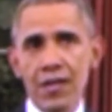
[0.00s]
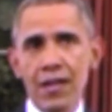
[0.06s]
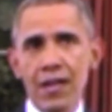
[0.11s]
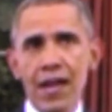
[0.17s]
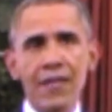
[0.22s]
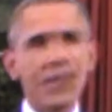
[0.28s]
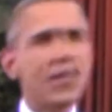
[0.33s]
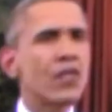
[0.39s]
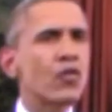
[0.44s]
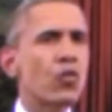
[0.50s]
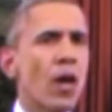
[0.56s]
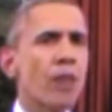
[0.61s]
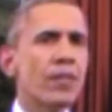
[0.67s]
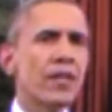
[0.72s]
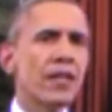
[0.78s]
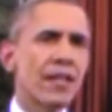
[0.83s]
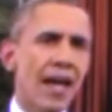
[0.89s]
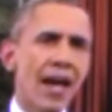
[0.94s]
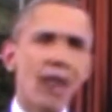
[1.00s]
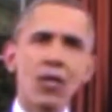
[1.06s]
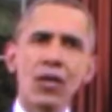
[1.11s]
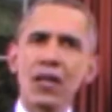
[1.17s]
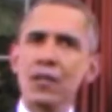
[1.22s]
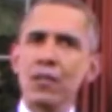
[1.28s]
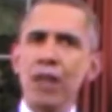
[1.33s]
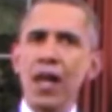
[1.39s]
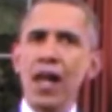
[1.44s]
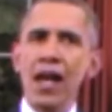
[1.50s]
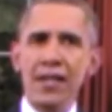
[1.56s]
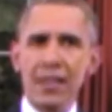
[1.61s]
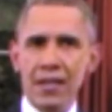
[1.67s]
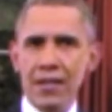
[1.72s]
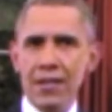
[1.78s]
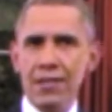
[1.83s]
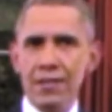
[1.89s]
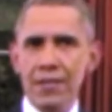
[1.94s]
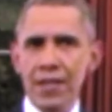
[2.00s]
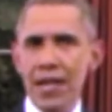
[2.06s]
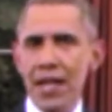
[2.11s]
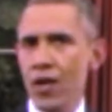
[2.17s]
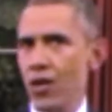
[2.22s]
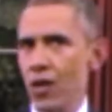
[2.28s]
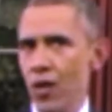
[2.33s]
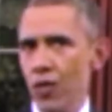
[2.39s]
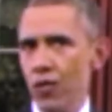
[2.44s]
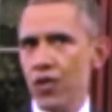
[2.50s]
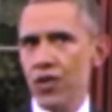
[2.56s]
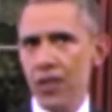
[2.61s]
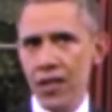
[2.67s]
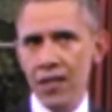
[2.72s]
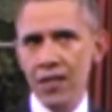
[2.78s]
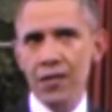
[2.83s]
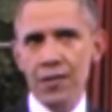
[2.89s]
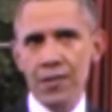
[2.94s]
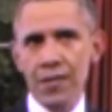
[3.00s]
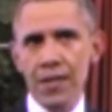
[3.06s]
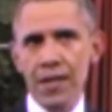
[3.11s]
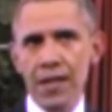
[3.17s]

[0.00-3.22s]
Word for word: have disrupted countless plots here and overseas